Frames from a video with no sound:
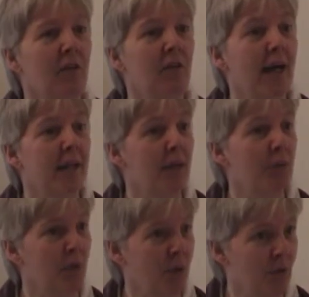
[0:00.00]
on the
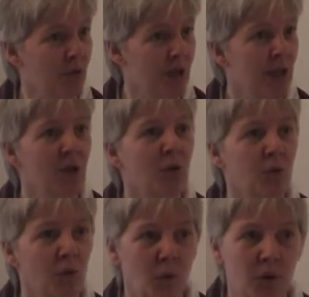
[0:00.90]
vital approach,
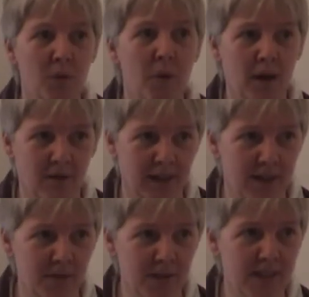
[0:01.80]
you talked about the
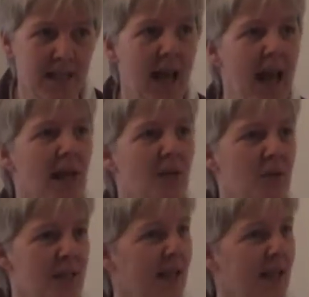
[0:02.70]
levels you